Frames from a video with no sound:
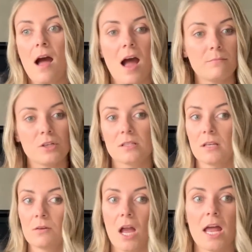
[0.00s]
I'm just
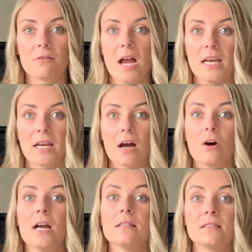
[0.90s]
gonna kind of ride it
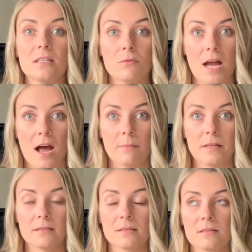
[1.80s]
out and see what
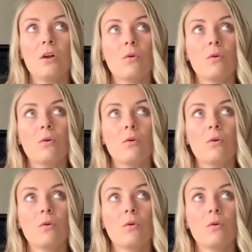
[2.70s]
happens.